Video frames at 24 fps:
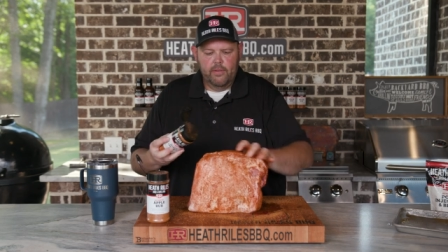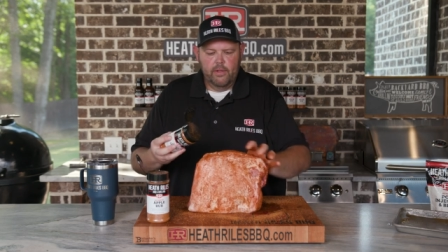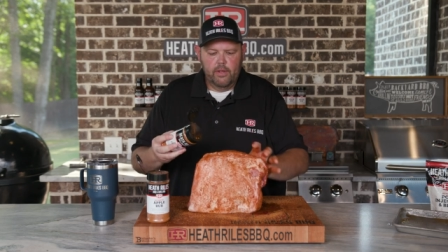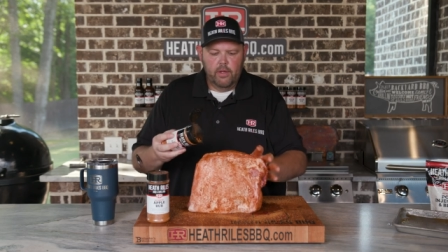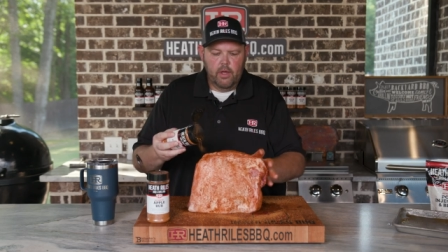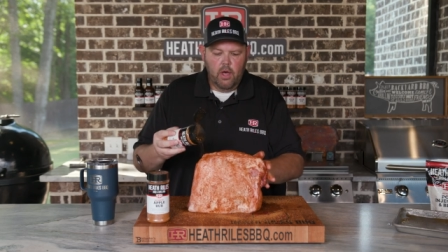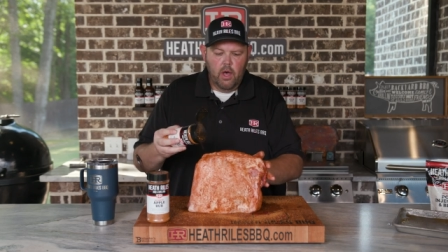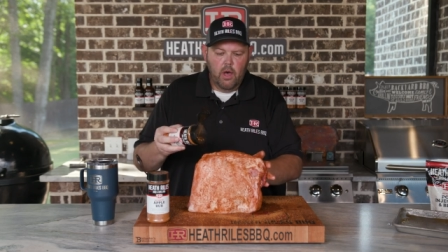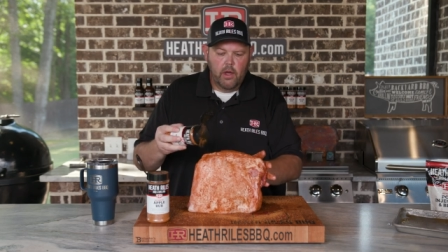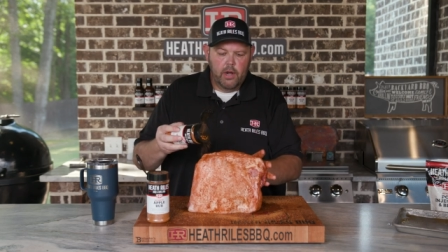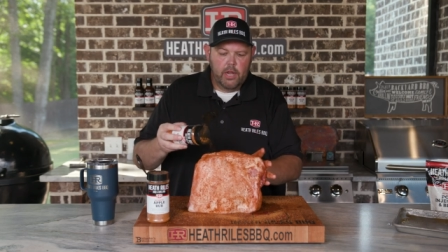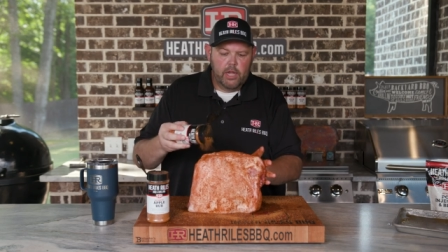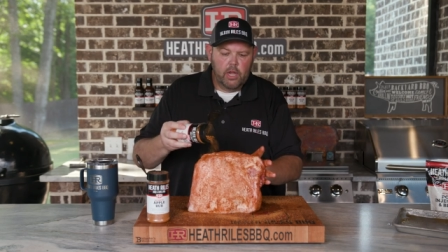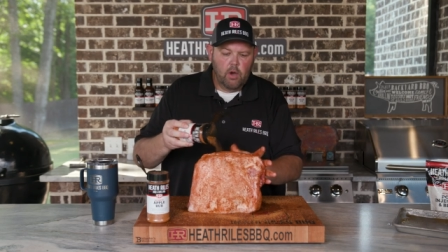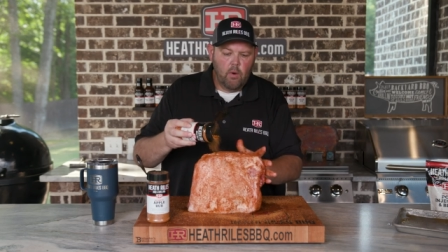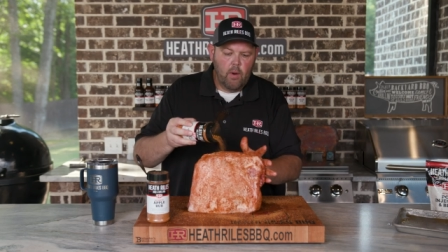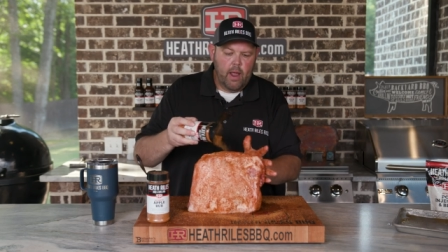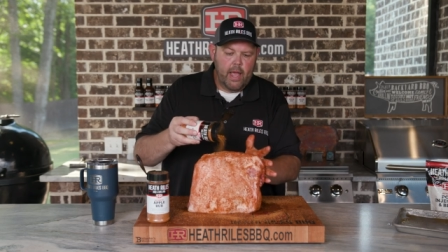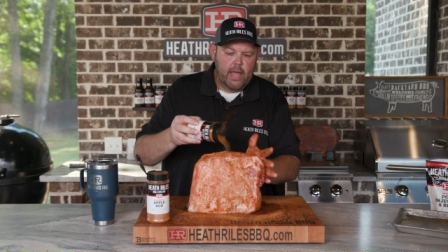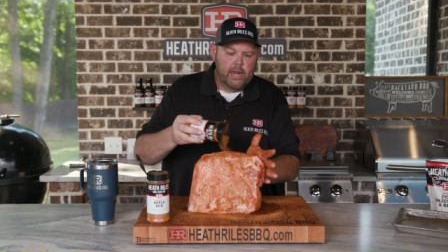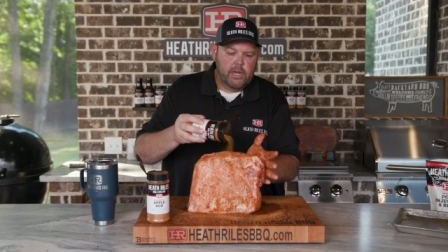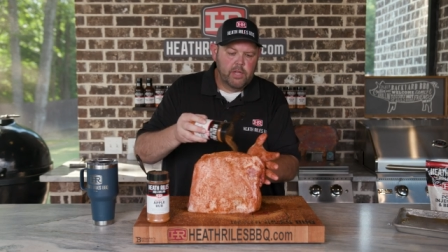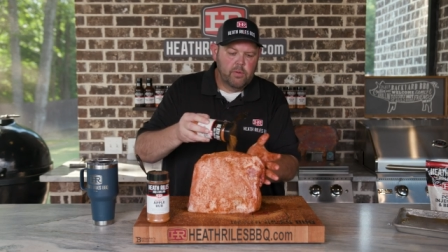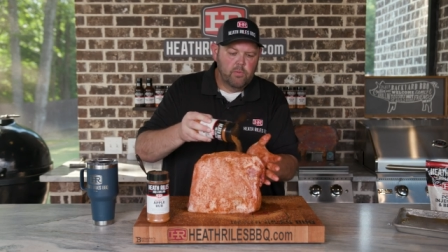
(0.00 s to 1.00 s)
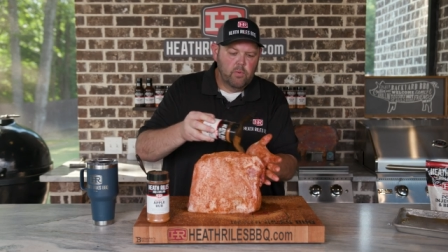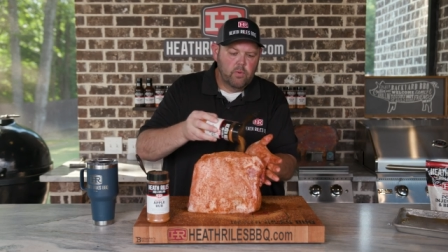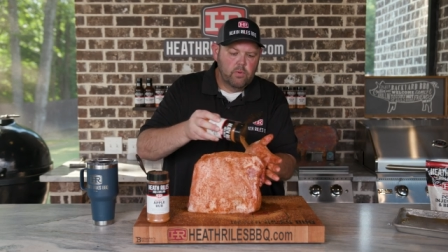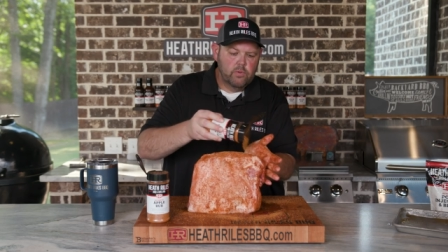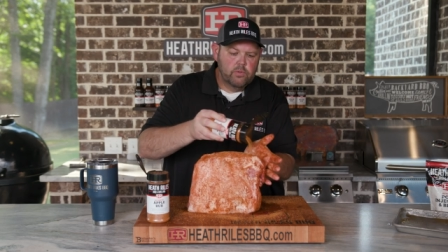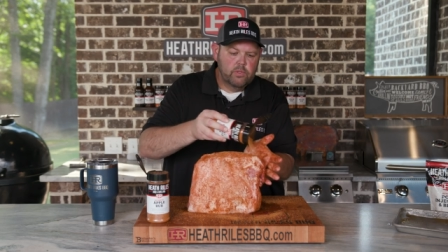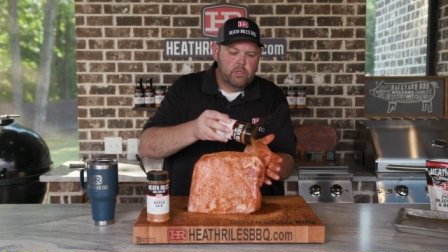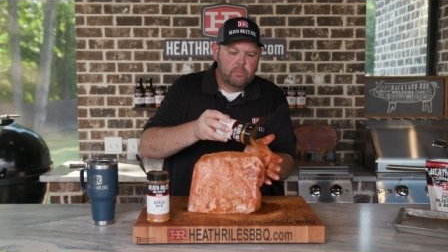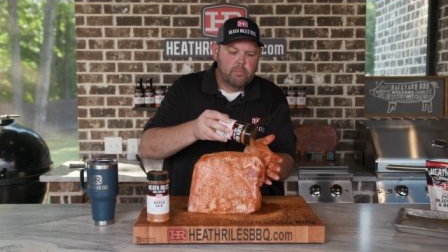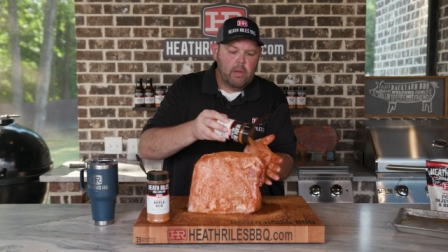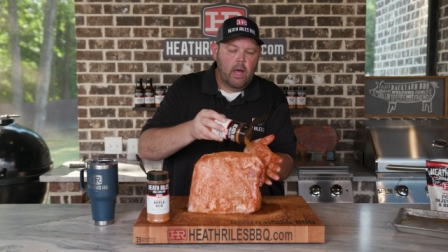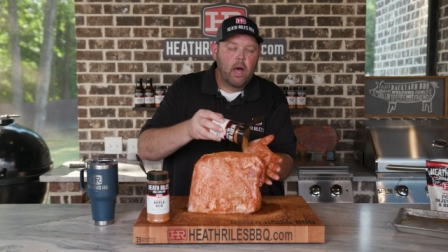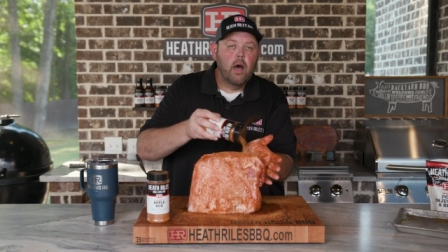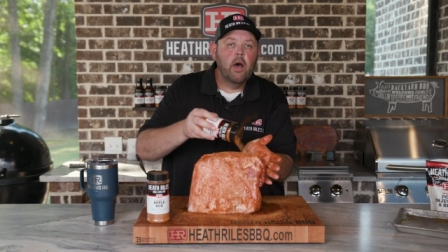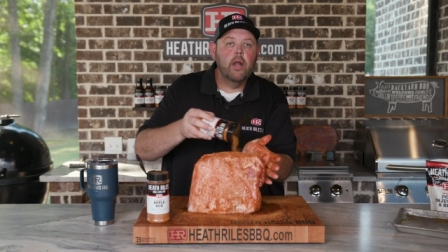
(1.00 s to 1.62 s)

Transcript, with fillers: the honey granules in my